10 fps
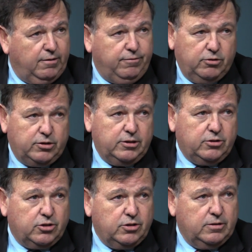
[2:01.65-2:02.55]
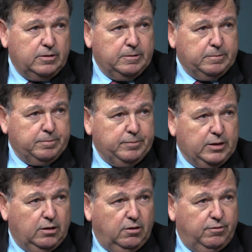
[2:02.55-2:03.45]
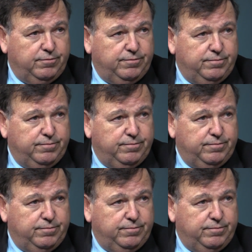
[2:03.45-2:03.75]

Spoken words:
footage of